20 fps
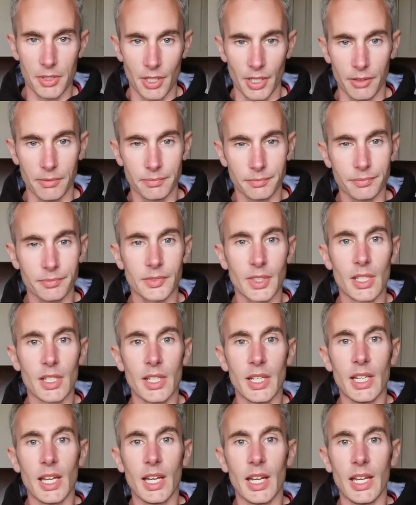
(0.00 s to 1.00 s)
So
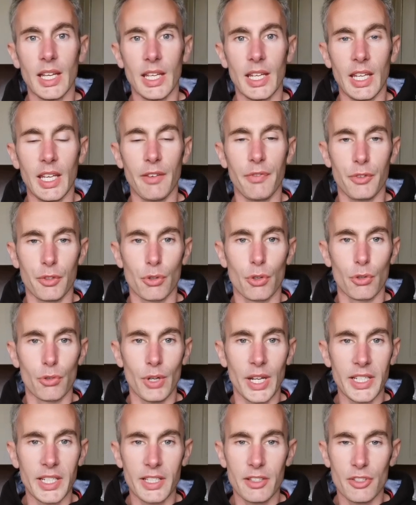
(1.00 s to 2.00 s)
if you're all
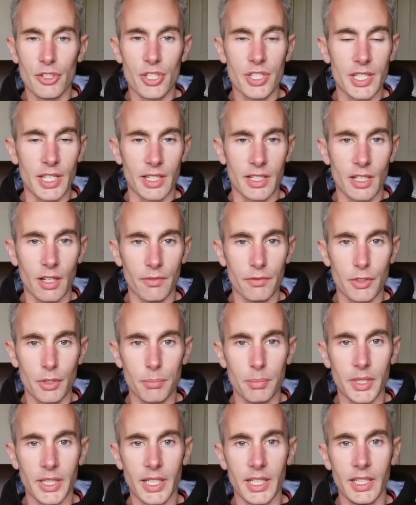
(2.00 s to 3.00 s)
ready, just sit
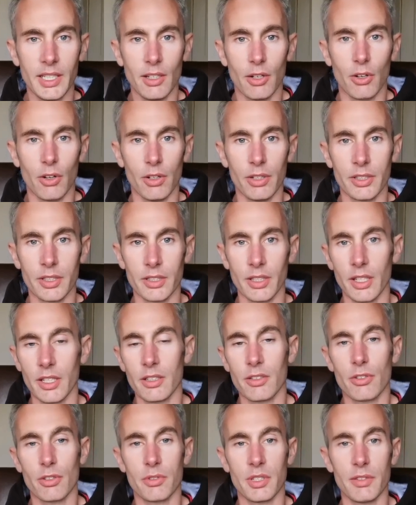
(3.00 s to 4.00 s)
comfortably, or
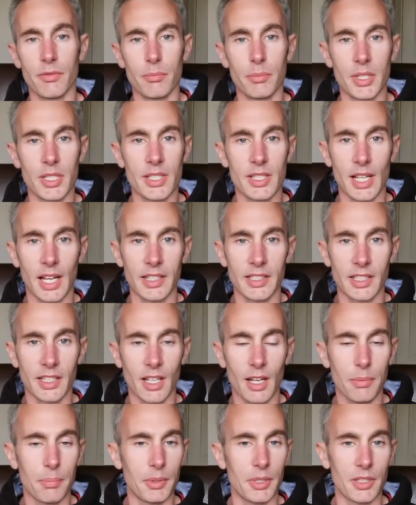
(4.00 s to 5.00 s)
you could even be
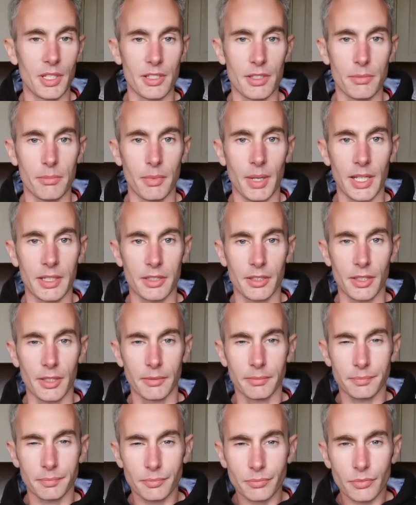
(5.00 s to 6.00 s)
standing up, it doesn't matter.